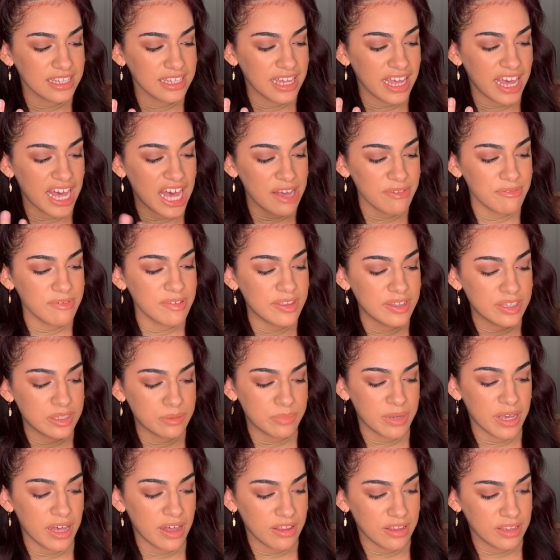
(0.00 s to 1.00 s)
half of this
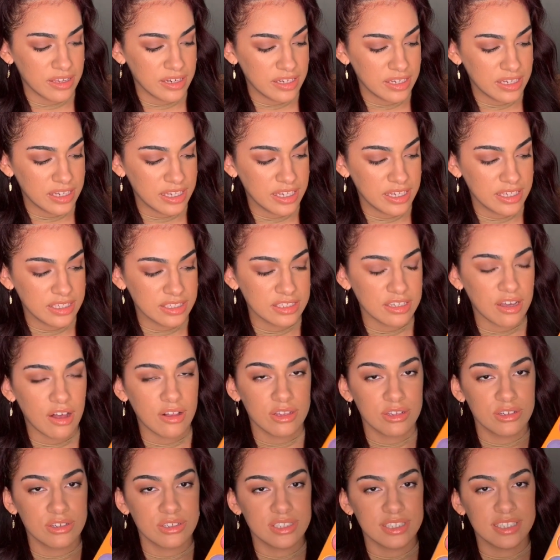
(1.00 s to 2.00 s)
palette is
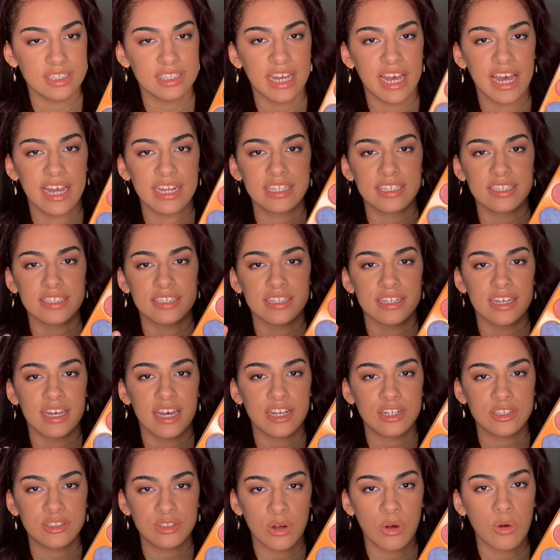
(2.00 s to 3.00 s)
colors that
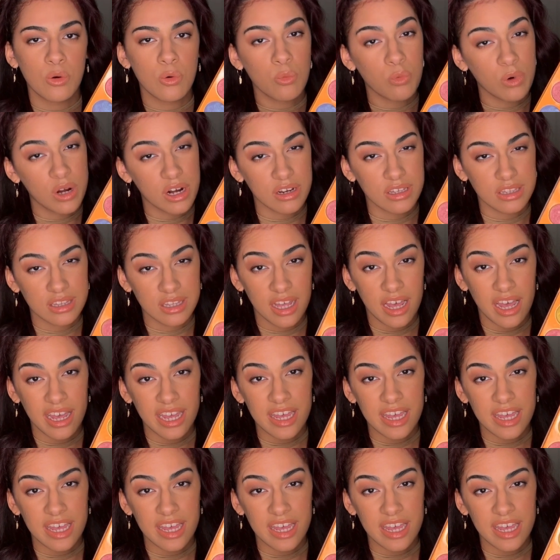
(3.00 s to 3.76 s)
I don't wear a lot,